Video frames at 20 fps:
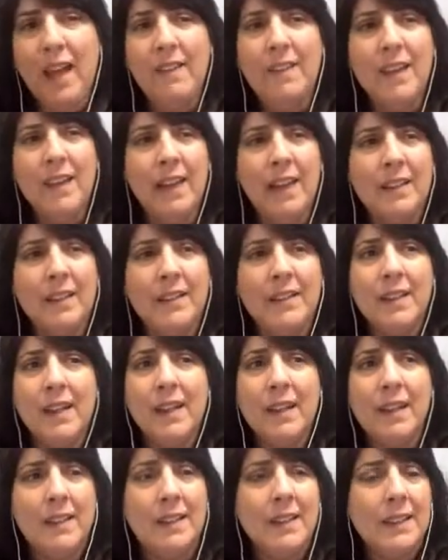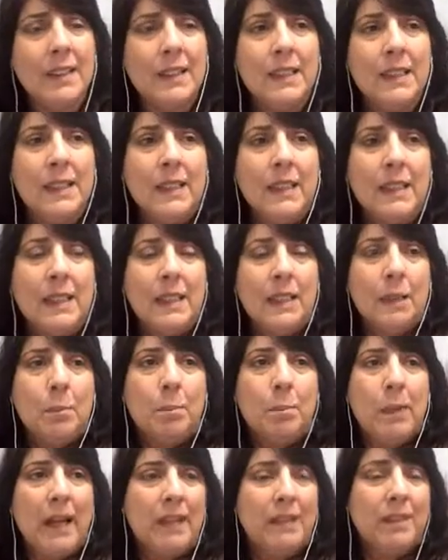And then
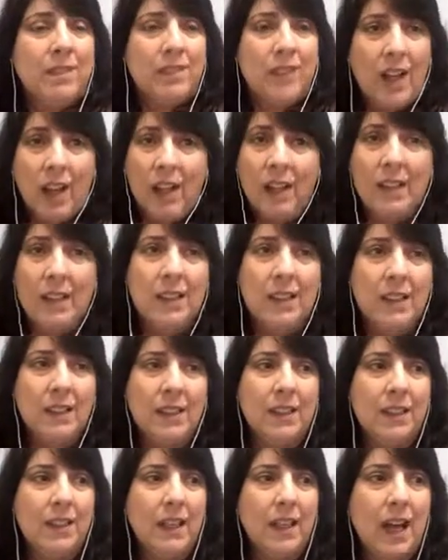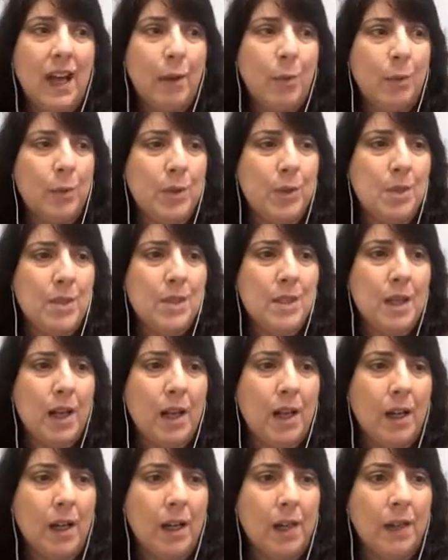by luck, I was
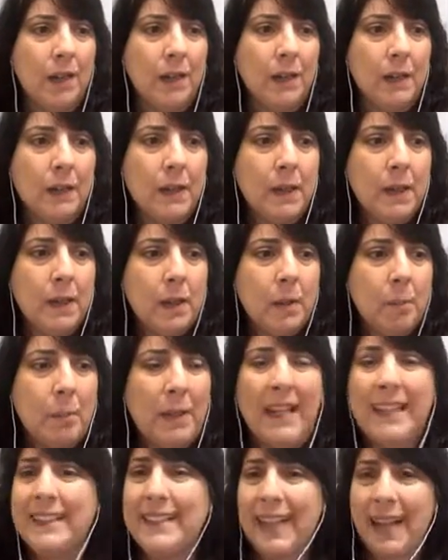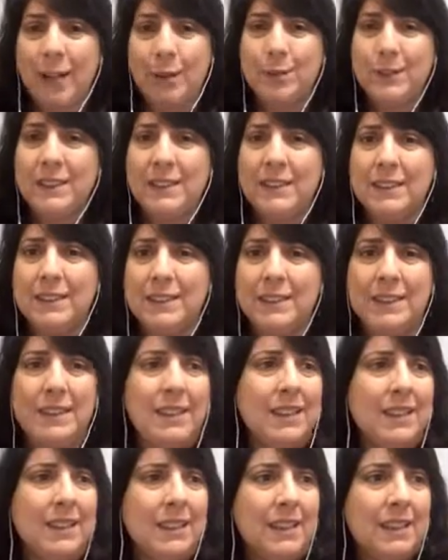my accountant
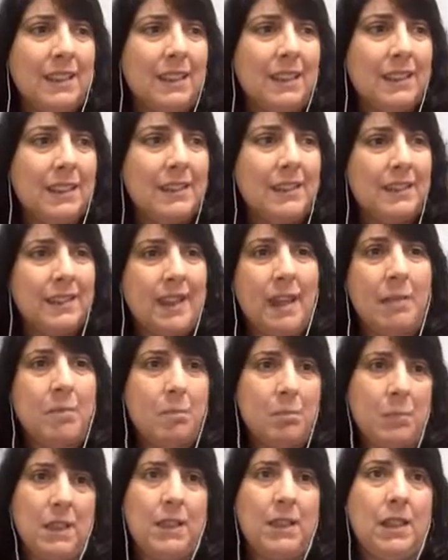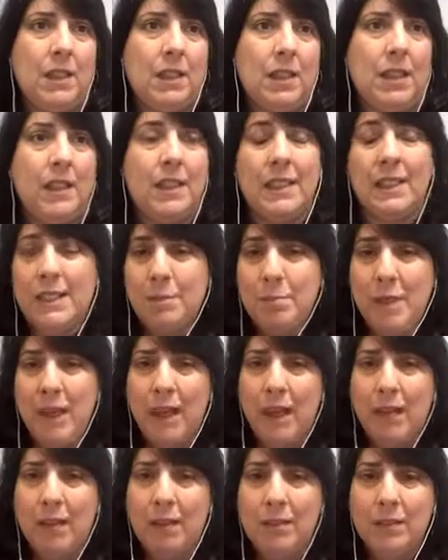sent me an
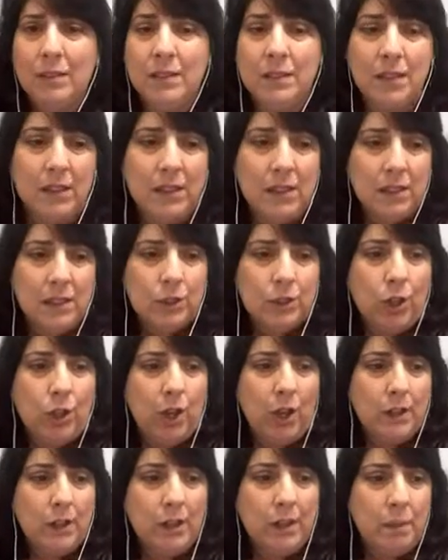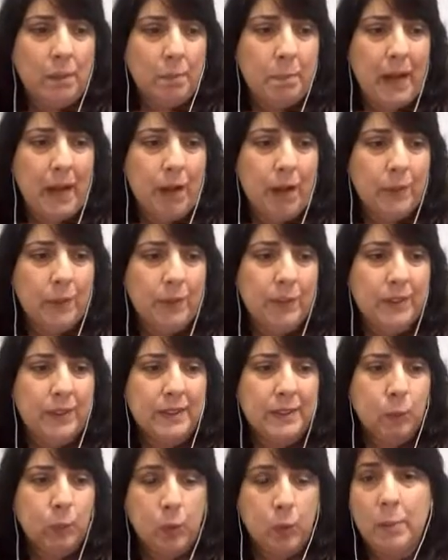email talking about
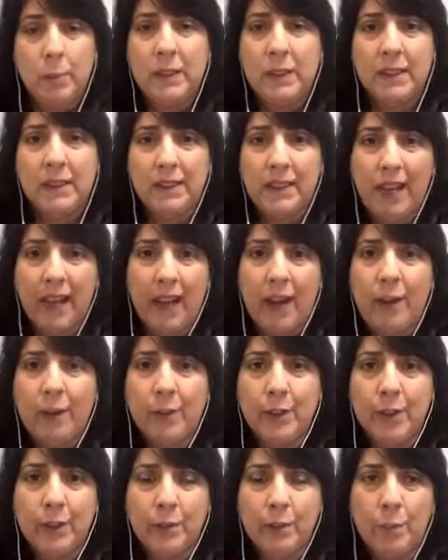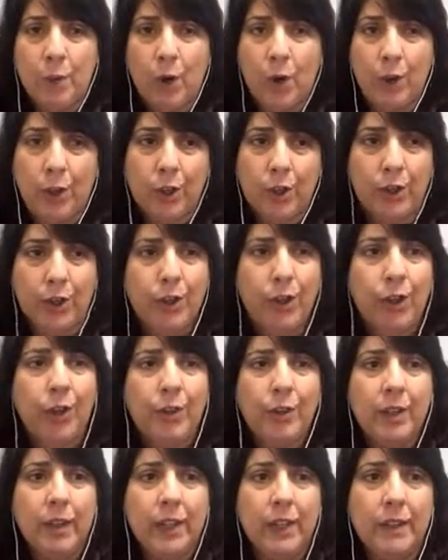this woman, Karen Parker
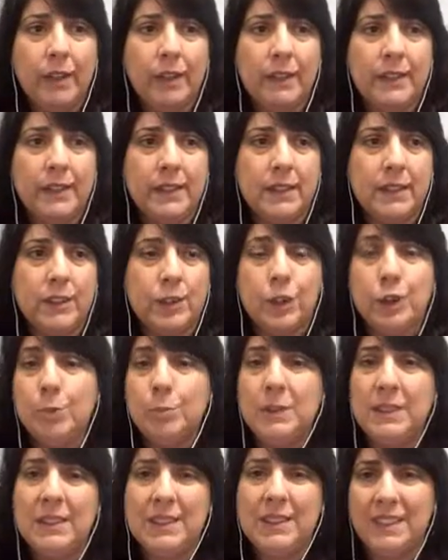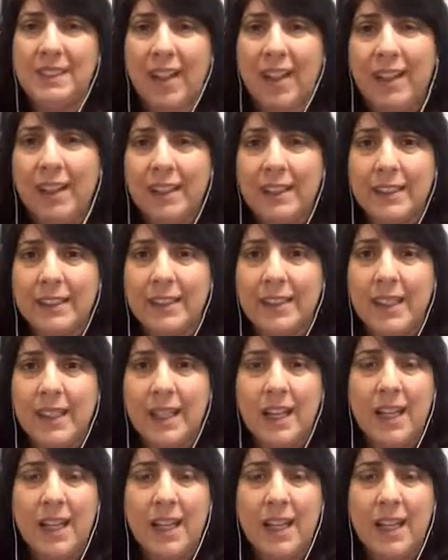Curry, that does human design.